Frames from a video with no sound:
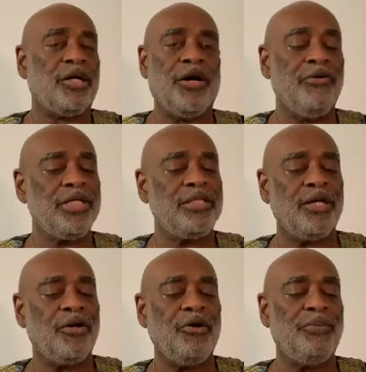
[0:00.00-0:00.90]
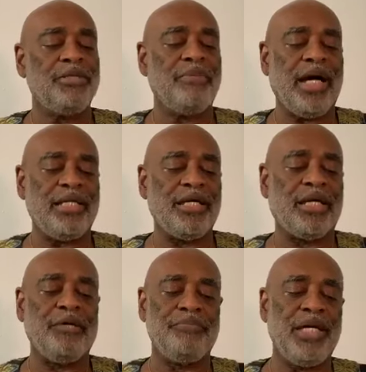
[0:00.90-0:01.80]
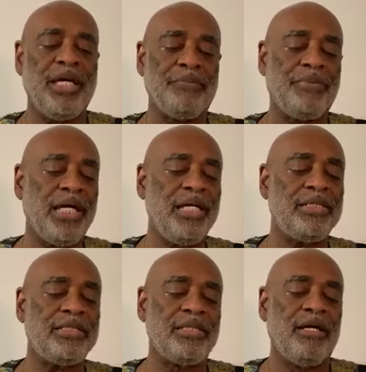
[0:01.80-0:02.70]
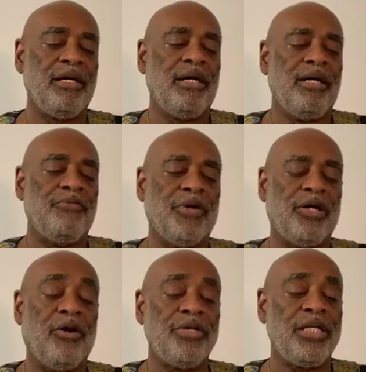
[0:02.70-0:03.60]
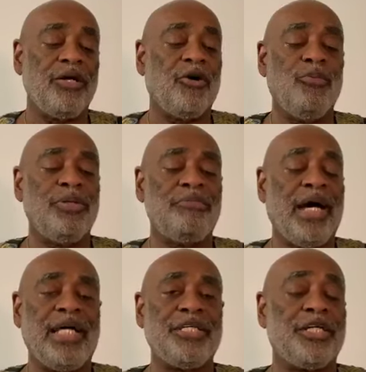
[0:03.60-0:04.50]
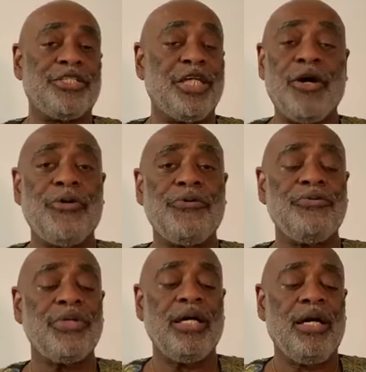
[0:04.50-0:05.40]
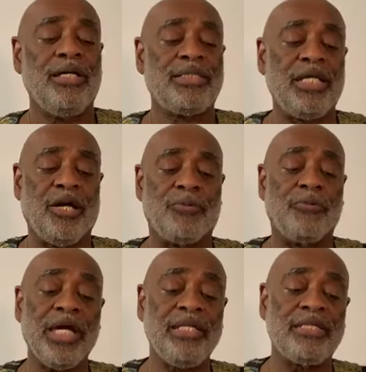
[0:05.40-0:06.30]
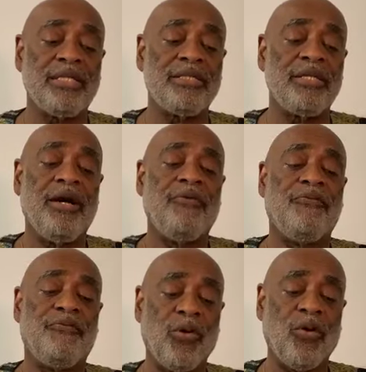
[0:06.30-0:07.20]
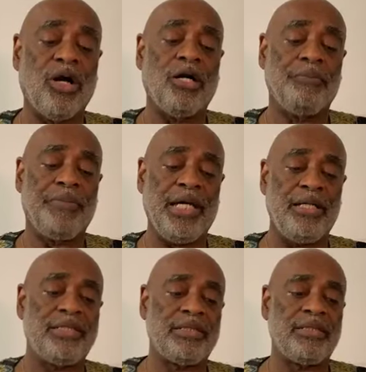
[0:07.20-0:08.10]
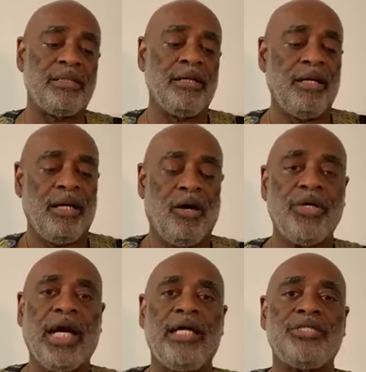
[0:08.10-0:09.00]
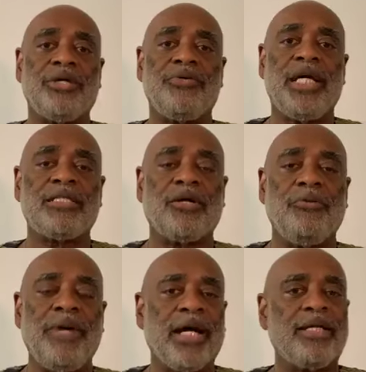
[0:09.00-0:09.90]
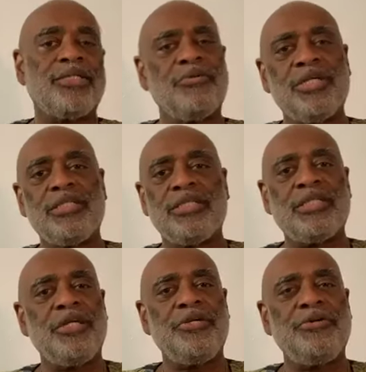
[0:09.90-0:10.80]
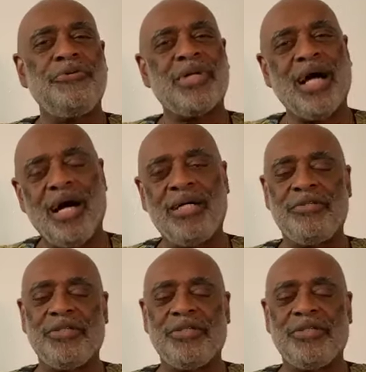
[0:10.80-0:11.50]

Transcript: Only the open-minded can be at peace, for only the open-minded alone see a reason for peace. Okay, so let's go back. It's so good to see you. God,